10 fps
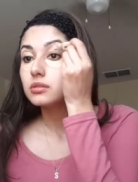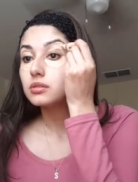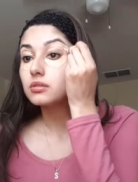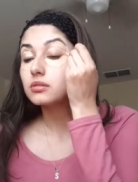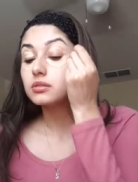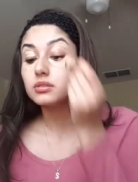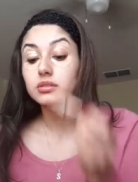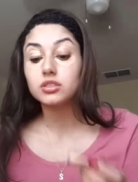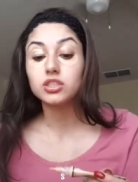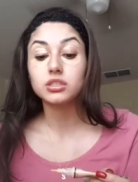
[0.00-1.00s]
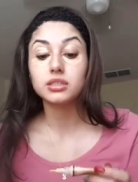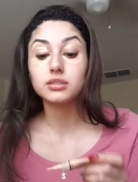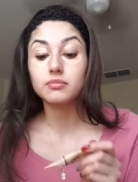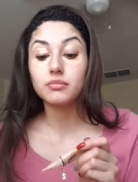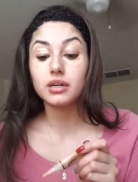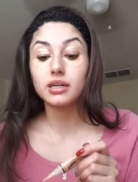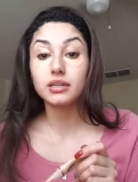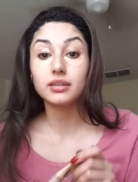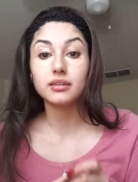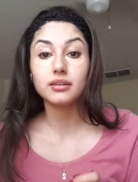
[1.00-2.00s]
So this is just
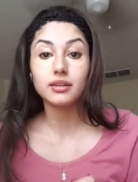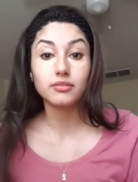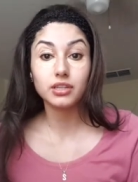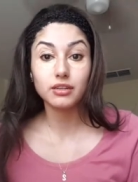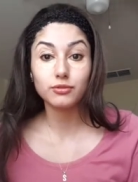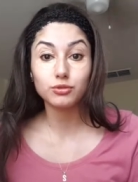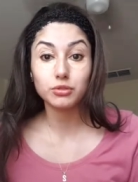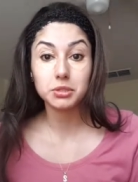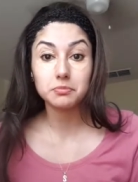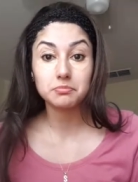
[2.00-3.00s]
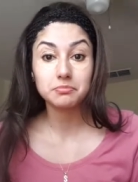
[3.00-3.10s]
my everyday routine.